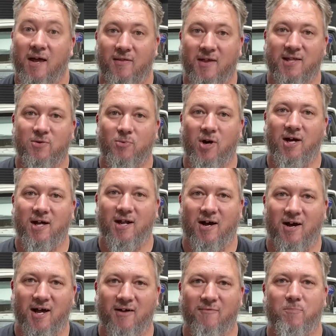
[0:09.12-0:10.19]
That's right,
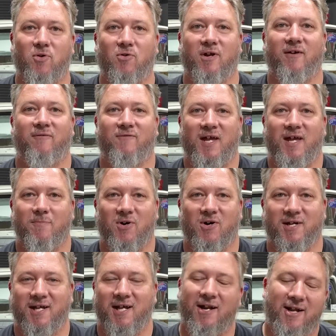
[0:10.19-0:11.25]
I have bought a
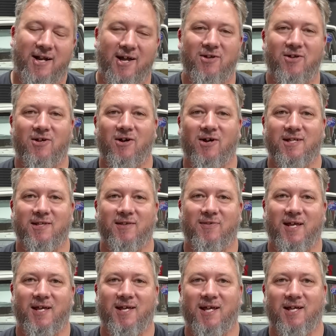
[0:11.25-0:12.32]
Fairmont, and I know you guys are
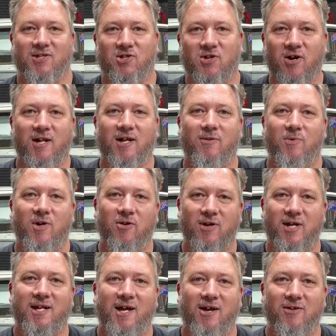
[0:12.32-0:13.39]
thinking, Scotty, we
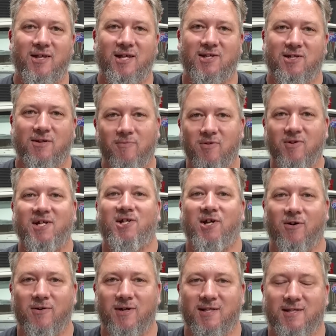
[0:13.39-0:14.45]
already know this, you've already
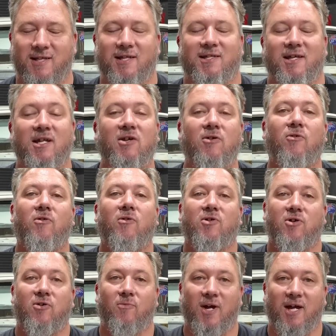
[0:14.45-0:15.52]
told us this, and you're
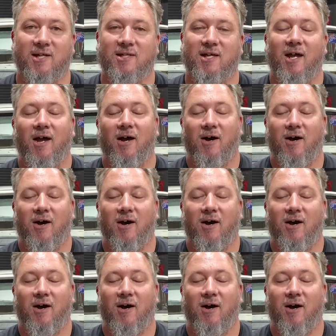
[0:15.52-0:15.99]
correct.